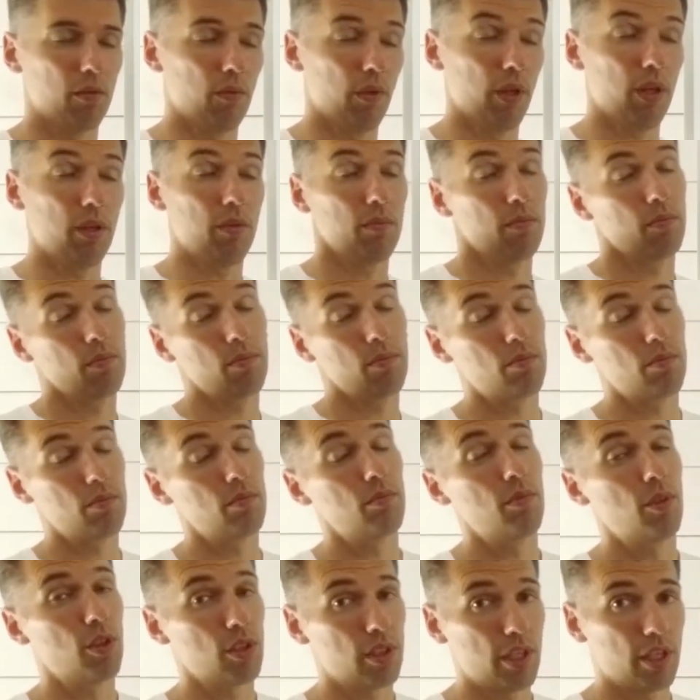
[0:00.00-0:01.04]
But
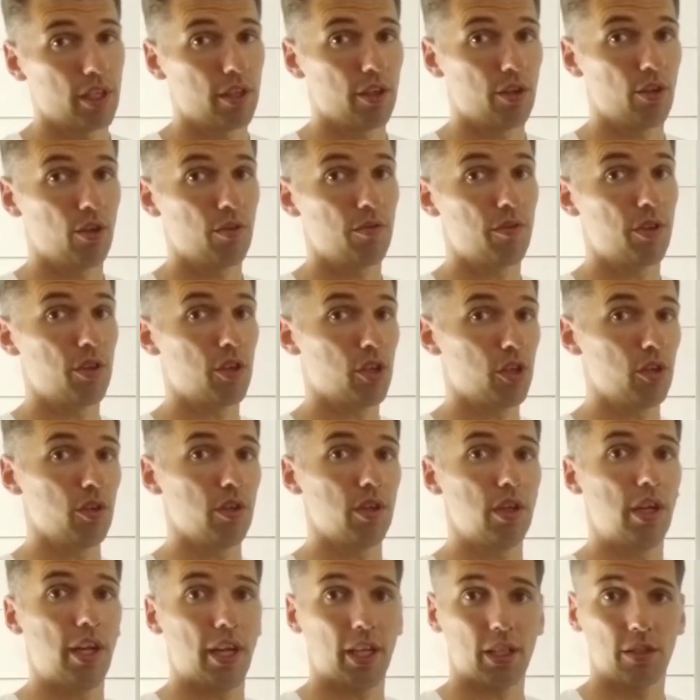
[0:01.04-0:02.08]
most likely not very
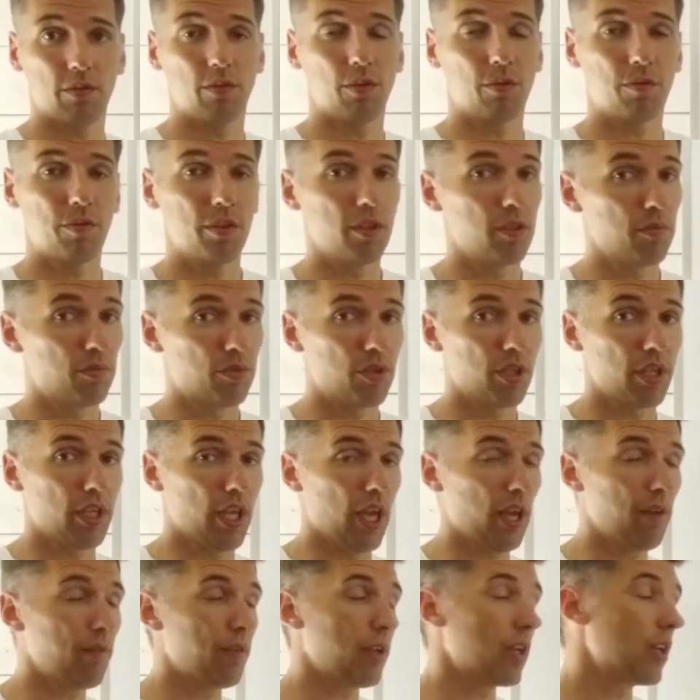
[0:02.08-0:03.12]
good. Legs would feel pretty
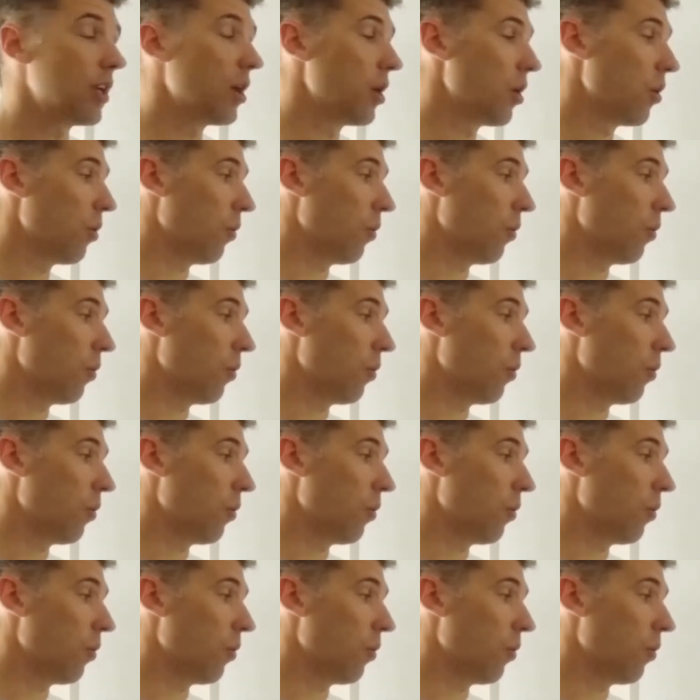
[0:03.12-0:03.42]
heavy.